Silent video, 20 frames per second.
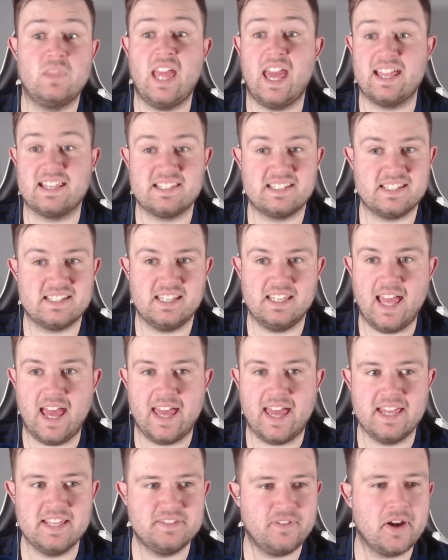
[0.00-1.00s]
Yes, yeah,
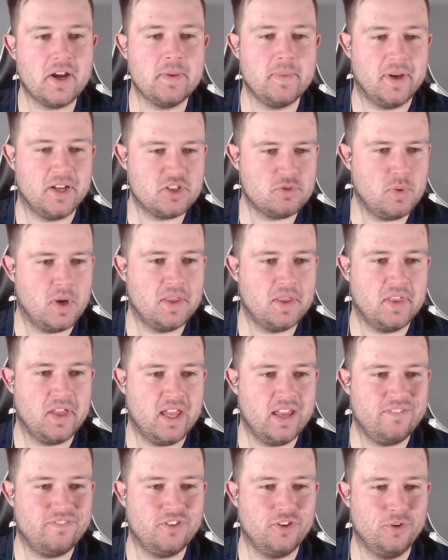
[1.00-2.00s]
he's very much one that
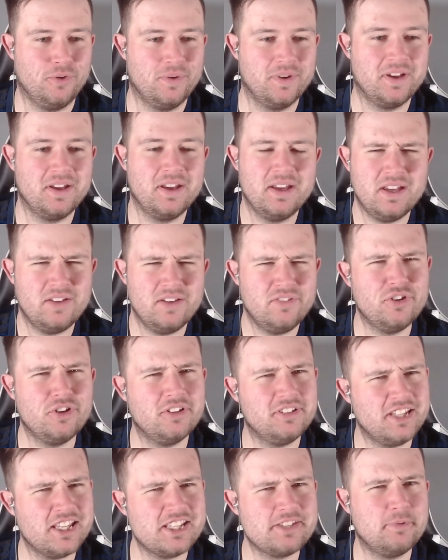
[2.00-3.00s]
if you
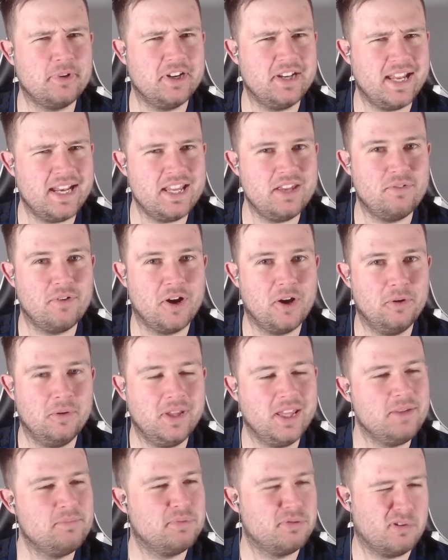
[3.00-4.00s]
got desperate in any role,
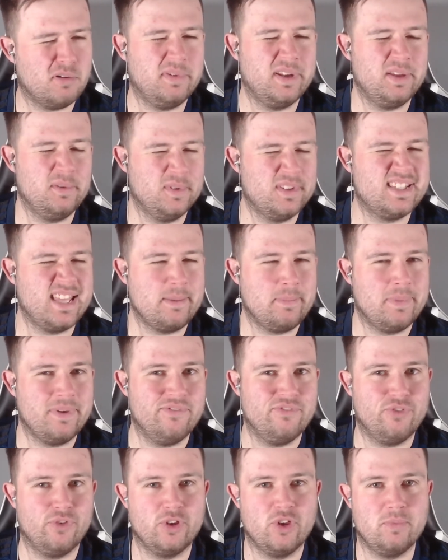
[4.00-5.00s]
he probably would step
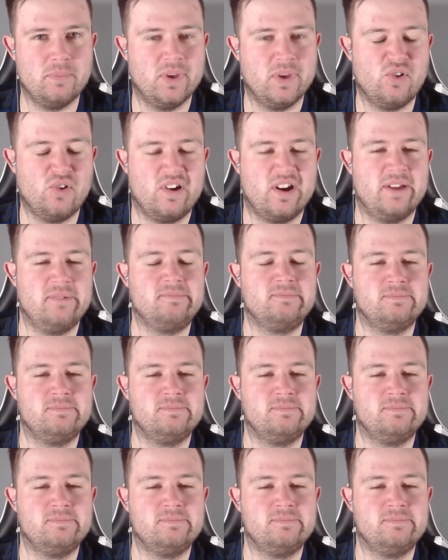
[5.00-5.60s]
in for you and be all right.